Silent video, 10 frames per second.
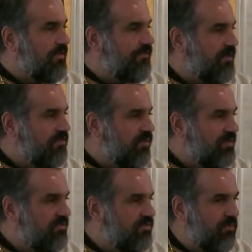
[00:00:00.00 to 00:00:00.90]
the free
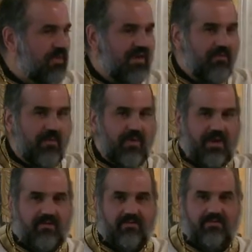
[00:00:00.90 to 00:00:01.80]
choice to do whatever we
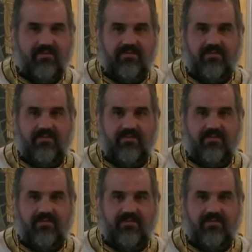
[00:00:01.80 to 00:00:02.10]
want?